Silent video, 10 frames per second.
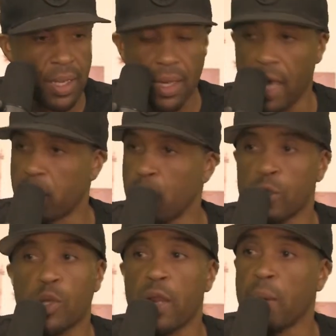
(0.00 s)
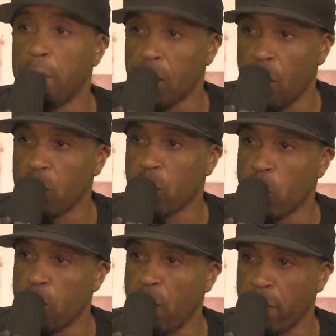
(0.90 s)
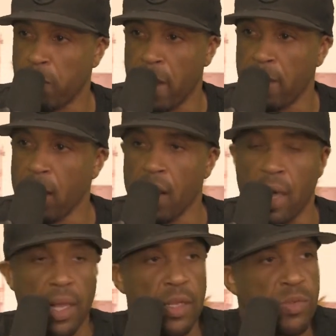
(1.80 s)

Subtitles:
Like, you were trying to blow the roof off the place. And it's